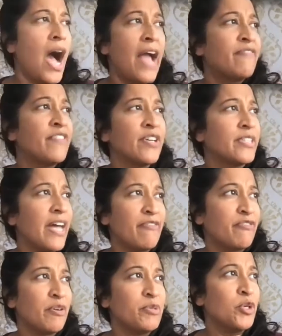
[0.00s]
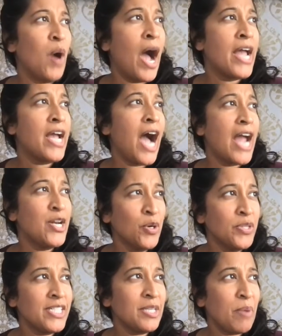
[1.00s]
I feel that from you. I, I
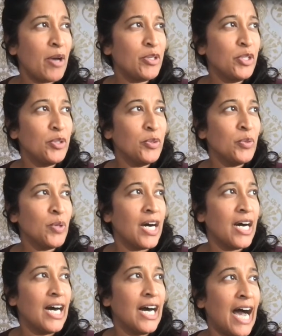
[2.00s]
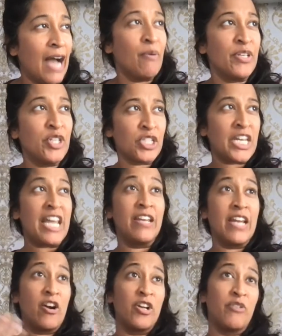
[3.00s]
know this about you. Uh, I, just
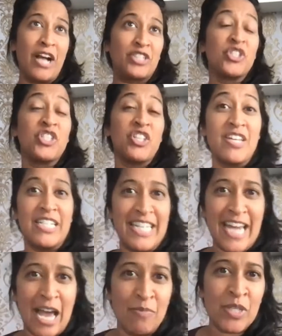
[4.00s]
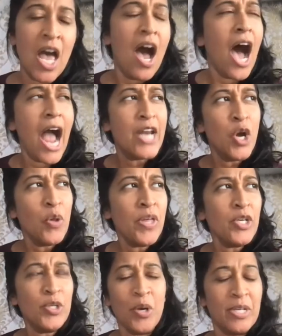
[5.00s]
in our interactions in the DMs, I know
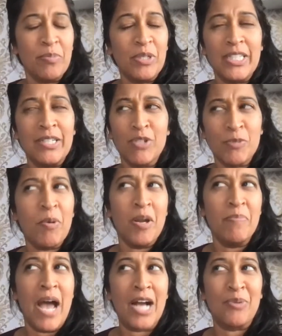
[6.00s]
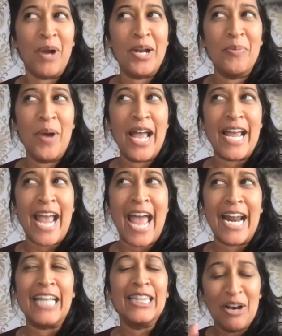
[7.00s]
that you don't typically respond back right away,
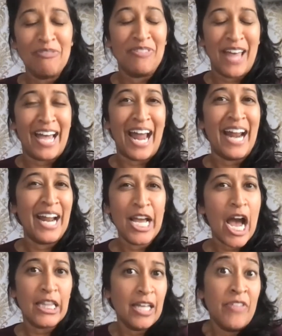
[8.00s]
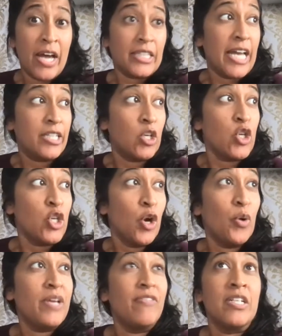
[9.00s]
and I love that. And I, I love that. Like you
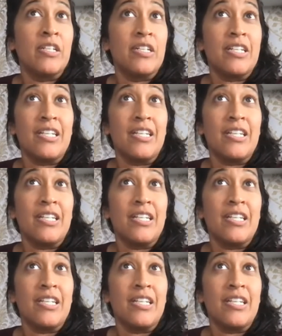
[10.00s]
know, yeah, even